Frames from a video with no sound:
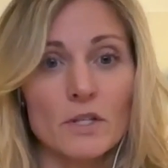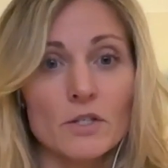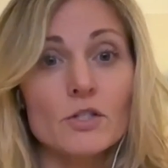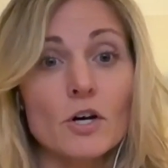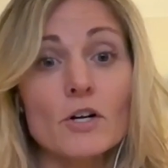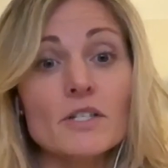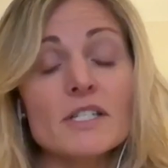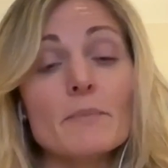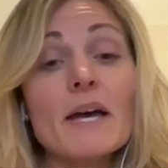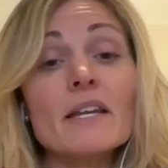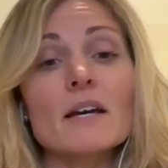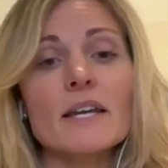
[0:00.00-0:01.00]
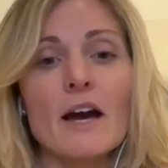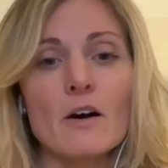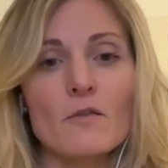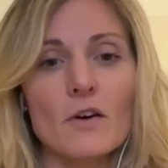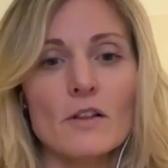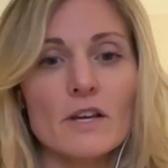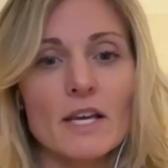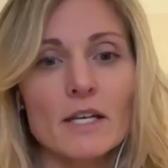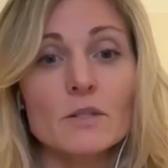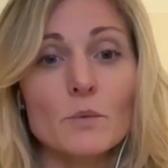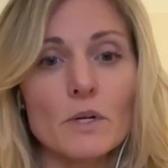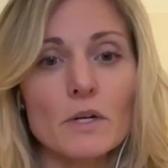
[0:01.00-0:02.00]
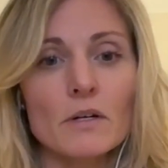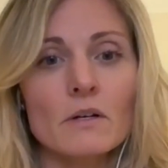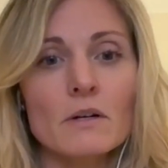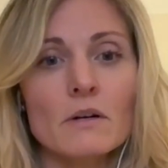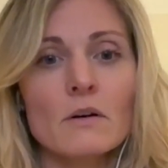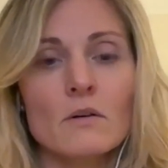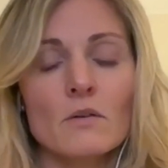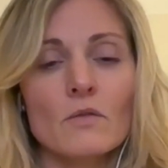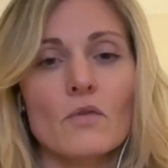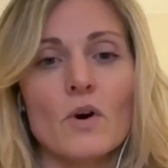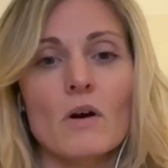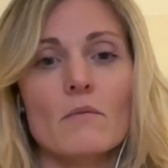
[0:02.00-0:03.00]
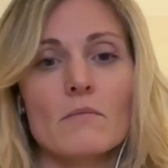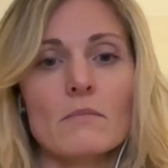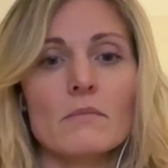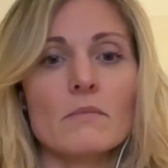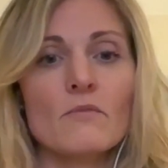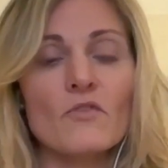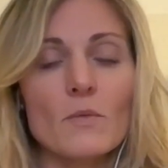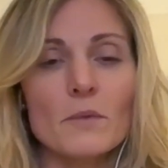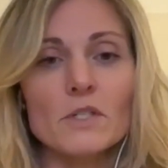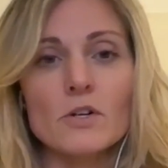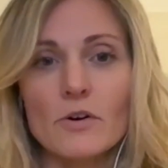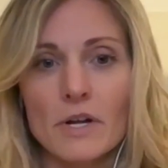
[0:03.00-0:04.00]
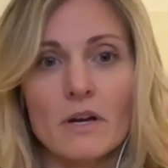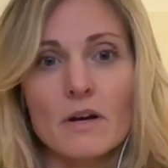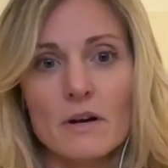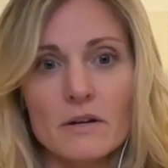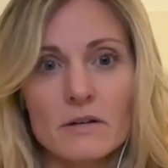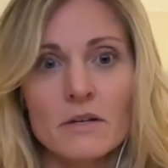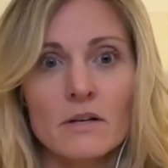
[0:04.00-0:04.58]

starts, depending on how far the kids were from the starting gun.